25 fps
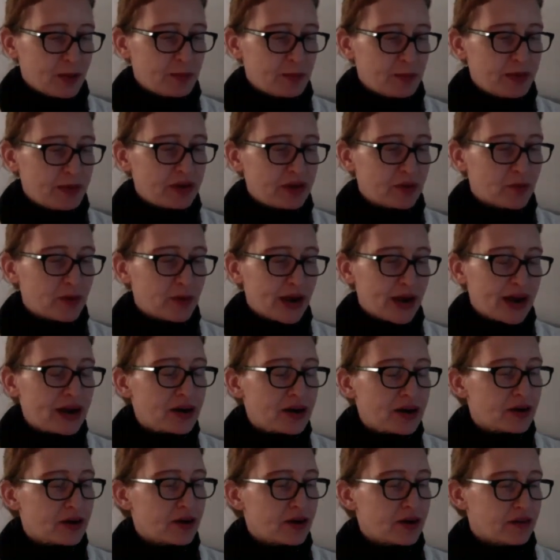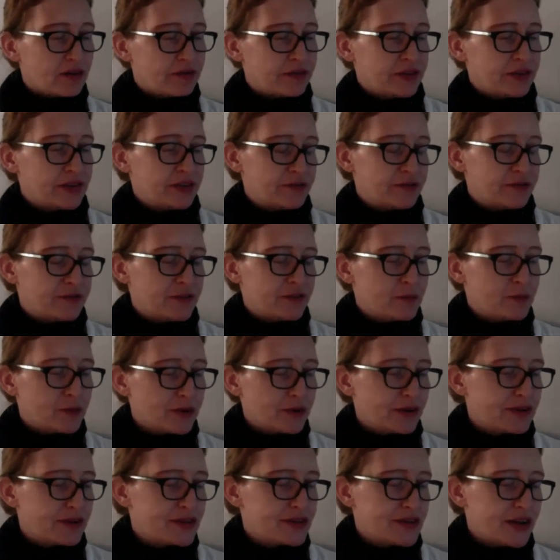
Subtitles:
be aware of the different words